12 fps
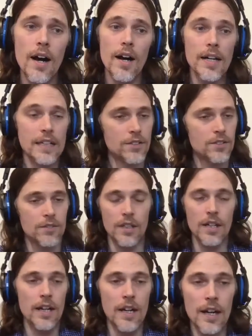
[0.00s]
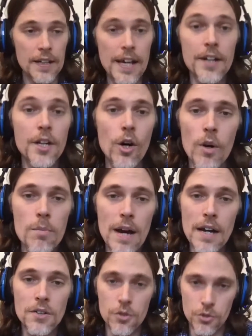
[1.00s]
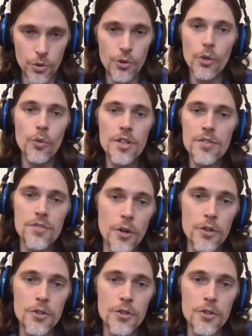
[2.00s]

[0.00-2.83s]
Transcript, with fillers: it's, again, going back to do your research.